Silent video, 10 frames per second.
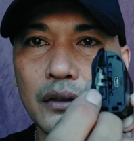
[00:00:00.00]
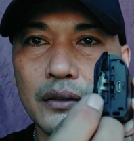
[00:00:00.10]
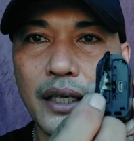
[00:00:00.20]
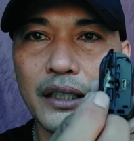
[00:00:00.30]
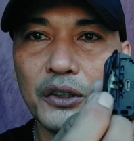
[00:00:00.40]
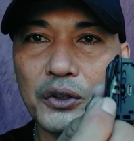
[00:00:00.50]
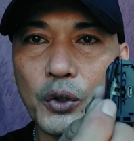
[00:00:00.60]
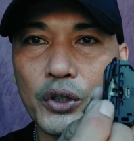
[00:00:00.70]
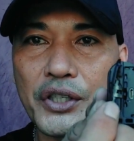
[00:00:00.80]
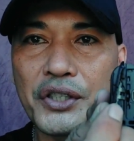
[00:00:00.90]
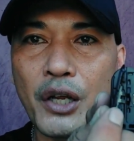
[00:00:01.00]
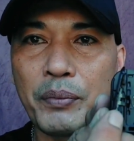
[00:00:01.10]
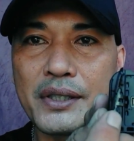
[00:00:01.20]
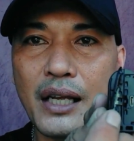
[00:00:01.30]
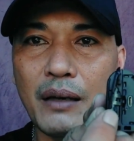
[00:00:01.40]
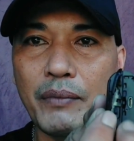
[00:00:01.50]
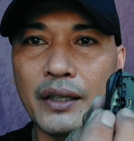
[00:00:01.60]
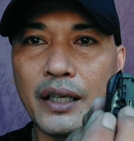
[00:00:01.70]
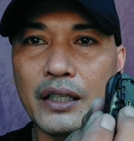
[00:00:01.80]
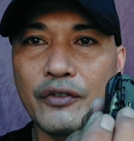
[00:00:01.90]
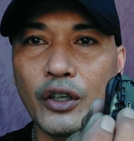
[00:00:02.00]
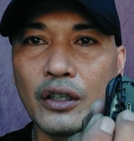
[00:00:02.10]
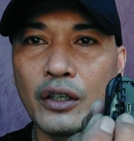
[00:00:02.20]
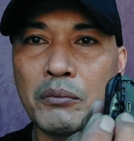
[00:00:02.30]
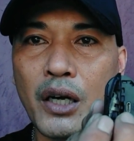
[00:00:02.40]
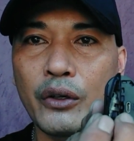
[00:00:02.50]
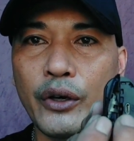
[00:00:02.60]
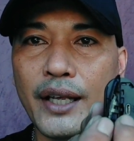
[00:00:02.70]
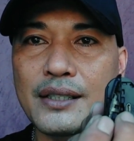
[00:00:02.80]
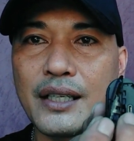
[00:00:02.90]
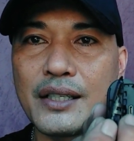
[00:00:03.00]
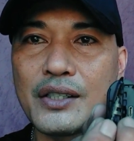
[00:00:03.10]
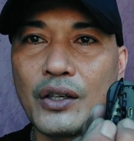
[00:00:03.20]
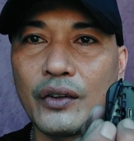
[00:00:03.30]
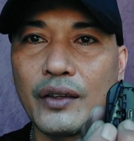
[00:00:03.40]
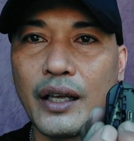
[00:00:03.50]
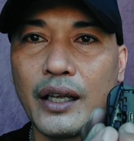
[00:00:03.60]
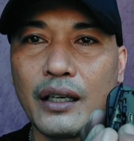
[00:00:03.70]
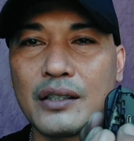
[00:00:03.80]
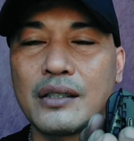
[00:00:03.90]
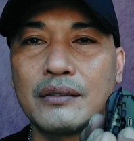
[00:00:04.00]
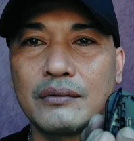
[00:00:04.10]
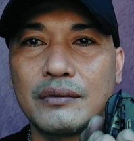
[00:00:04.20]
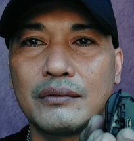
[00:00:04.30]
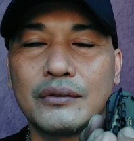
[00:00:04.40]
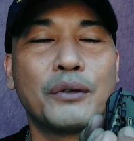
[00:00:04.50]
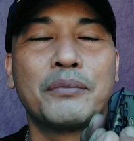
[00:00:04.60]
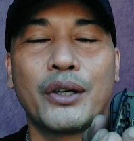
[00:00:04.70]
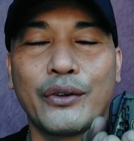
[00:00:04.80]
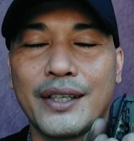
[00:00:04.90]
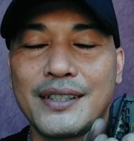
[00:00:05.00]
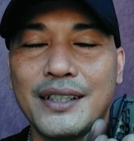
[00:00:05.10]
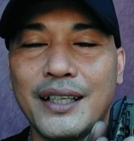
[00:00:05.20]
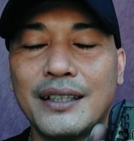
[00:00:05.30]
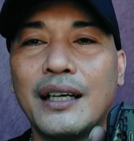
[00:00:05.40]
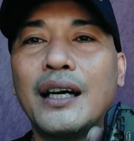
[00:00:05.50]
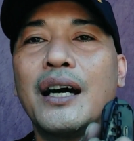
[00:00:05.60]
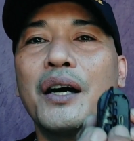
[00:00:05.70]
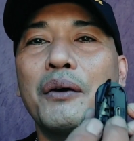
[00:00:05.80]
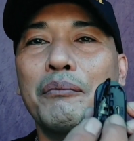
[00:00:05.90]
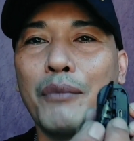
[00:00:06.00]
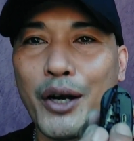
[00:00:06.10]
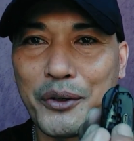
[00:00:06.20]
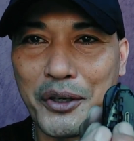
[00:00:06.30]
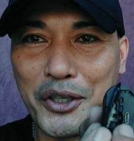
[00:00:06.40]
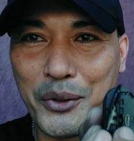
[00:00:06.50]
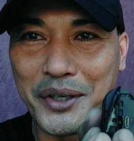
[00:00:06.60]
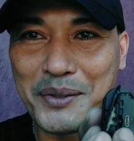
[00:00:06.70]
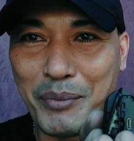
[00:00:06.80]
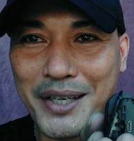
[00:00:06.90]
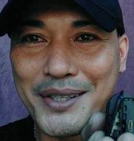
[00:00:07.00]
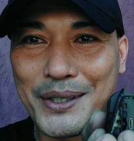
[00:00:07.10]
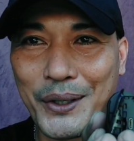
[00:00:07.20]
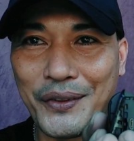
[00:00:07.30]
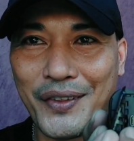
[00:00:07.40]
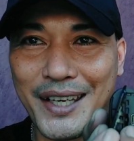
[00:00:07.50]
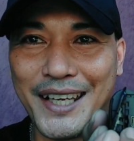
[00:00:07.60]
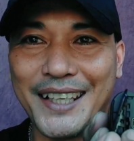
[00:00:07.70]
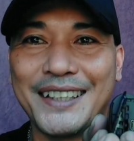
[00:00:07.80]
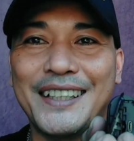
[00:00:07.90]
that little door just opens up, and then you've got a little micro SD slot there. Not micro SD, micro USB slot there,